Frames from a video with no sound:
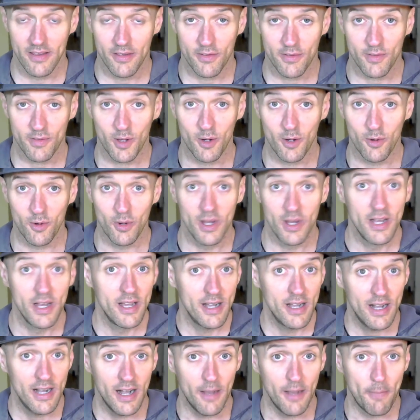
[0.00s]
So,
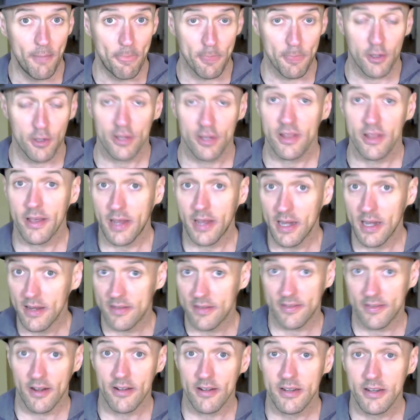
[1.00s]
um, good luck getting
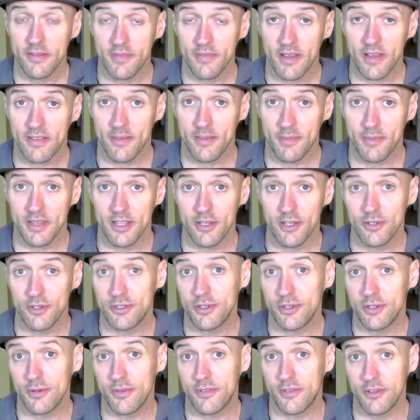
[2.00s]
started if that's something that you
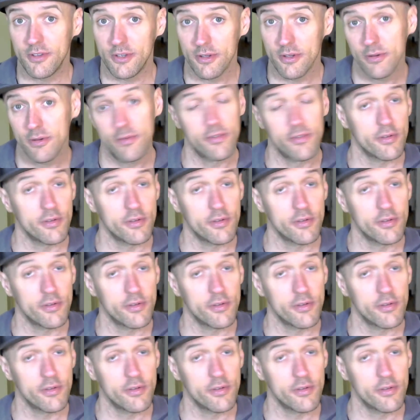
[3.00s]
choose to do.